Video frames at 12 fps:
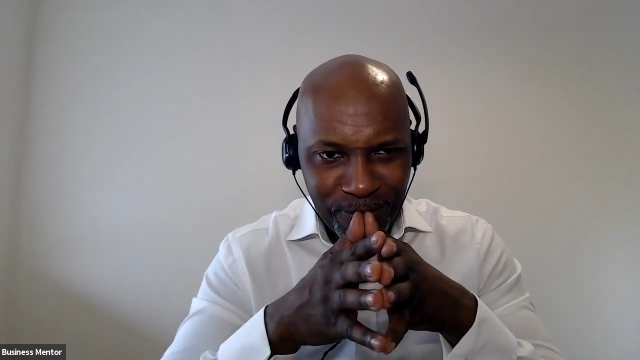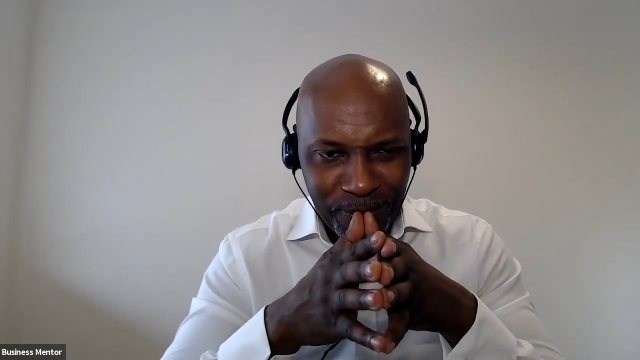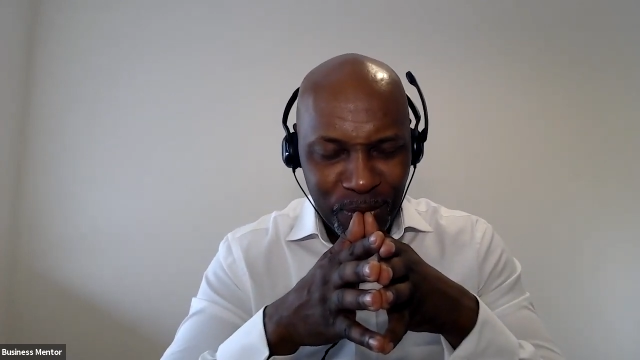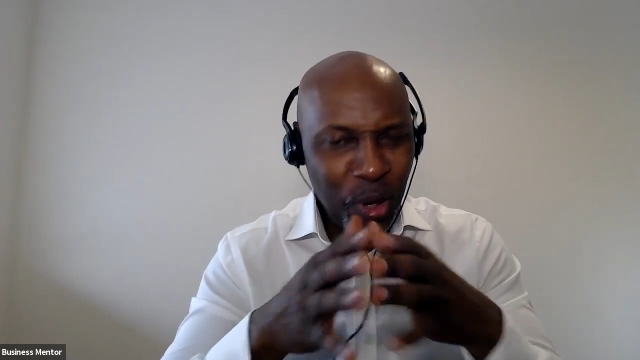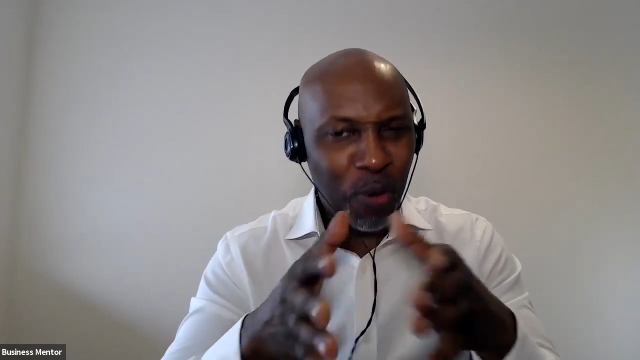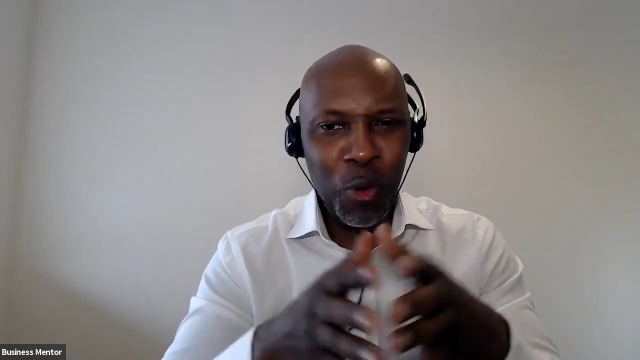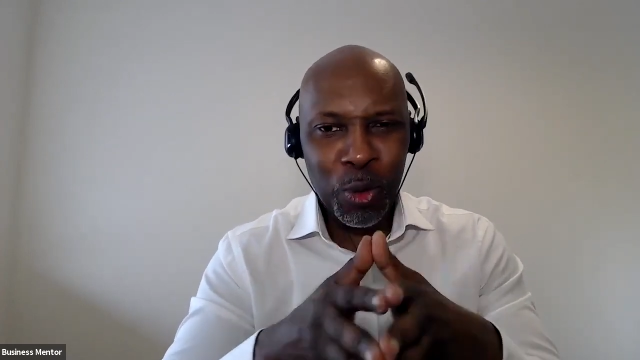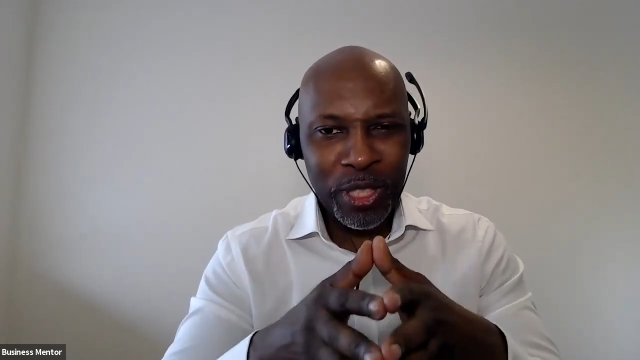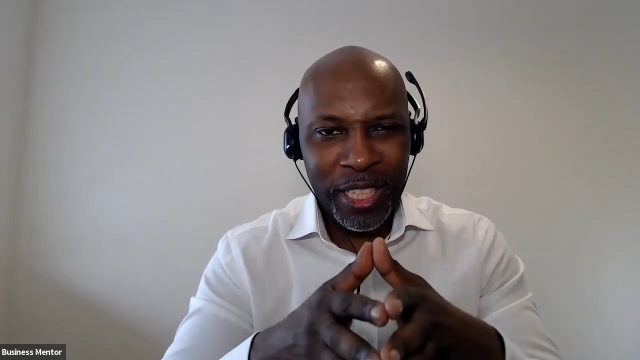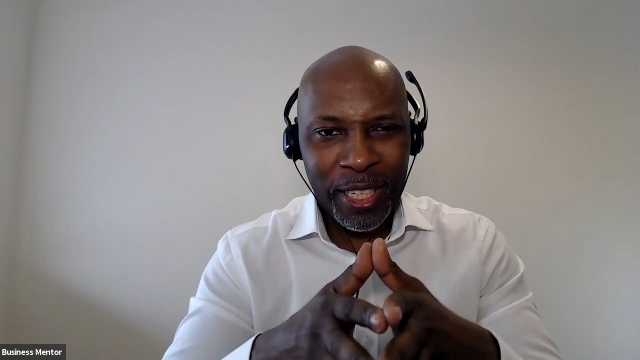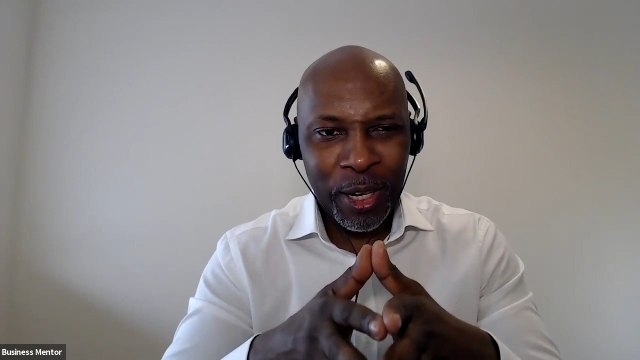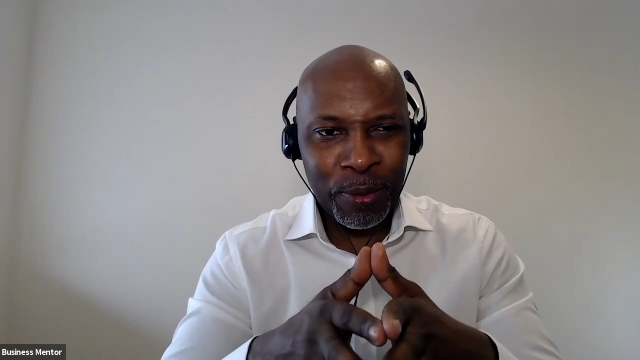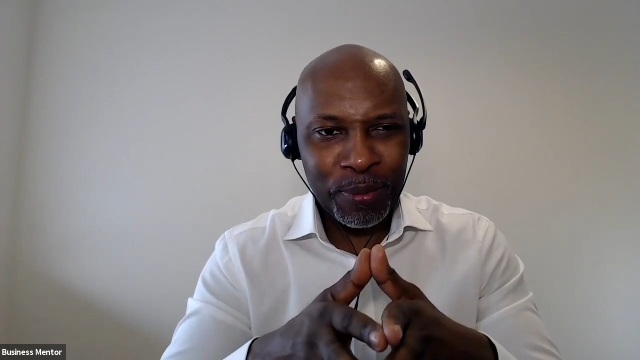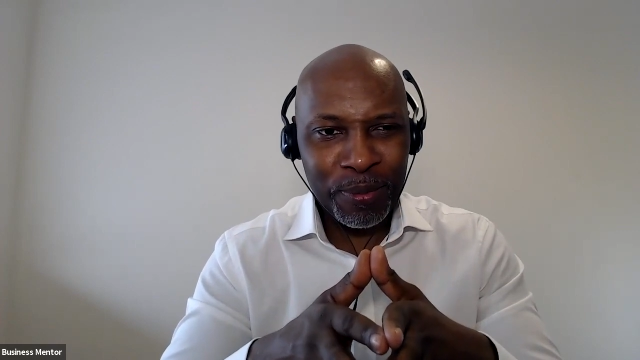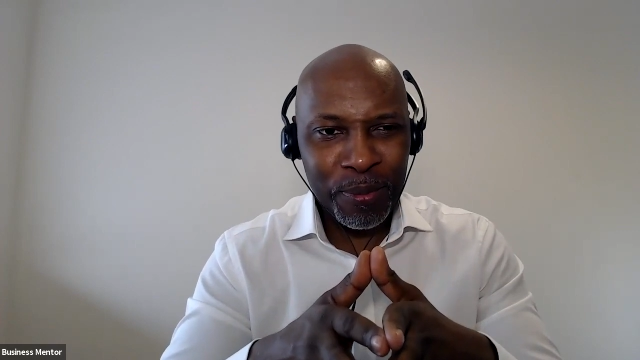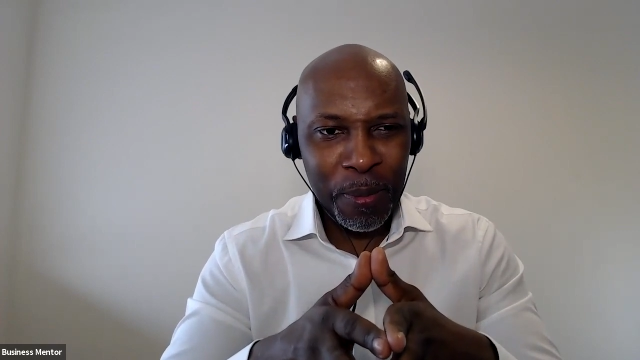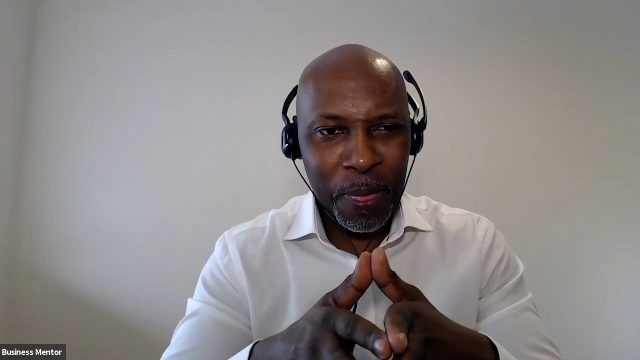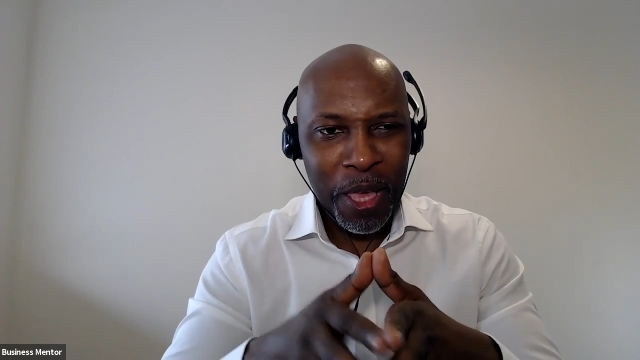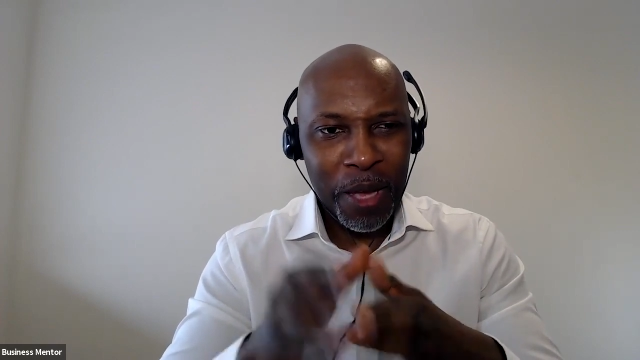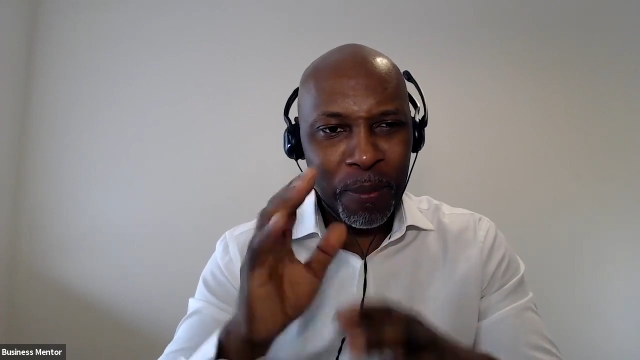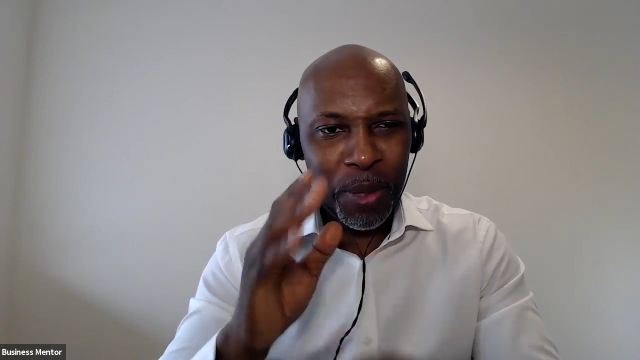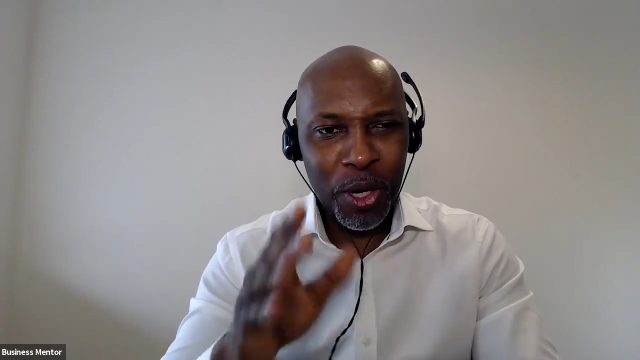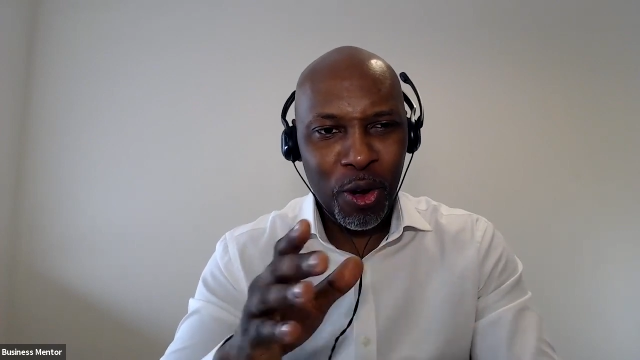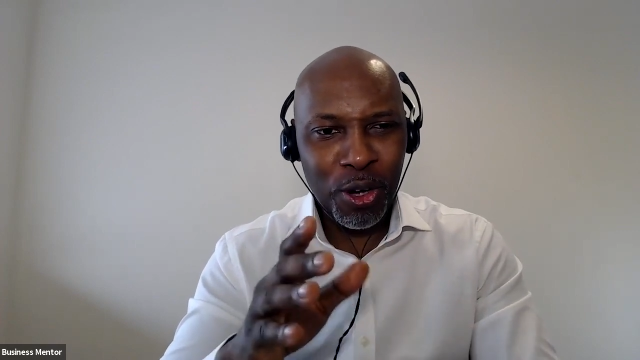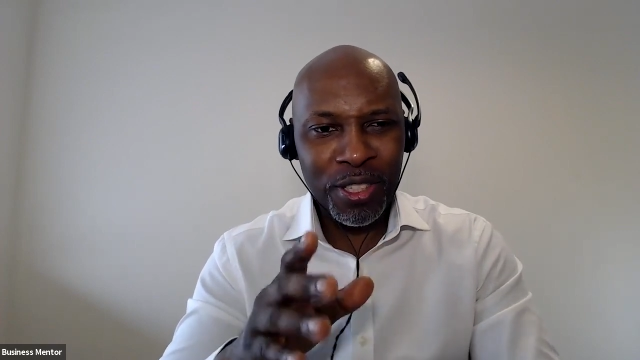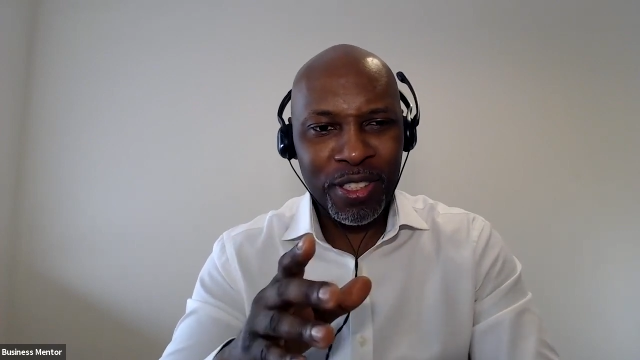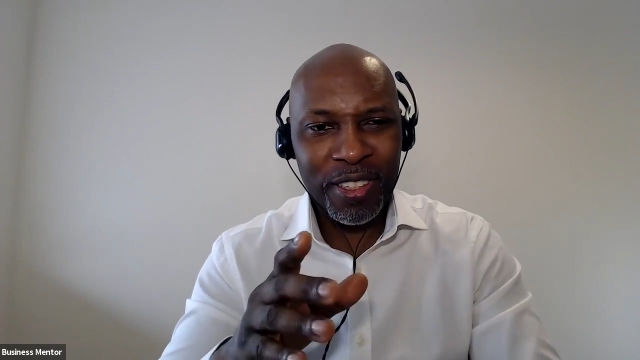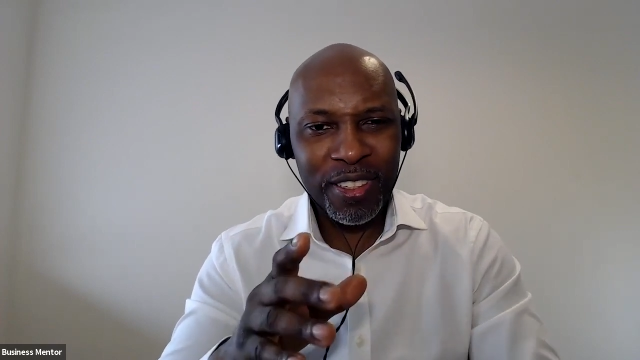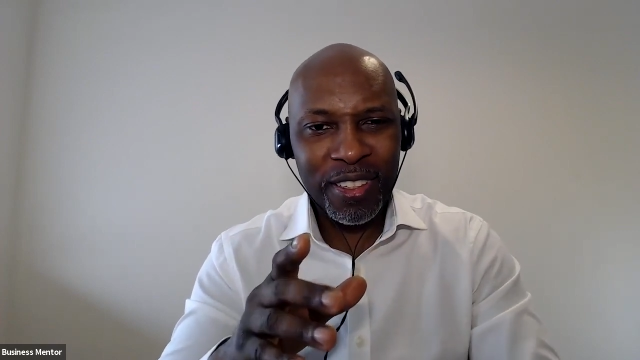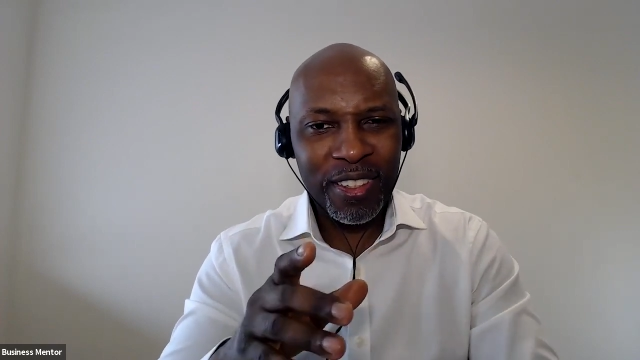No, of course they don't. Because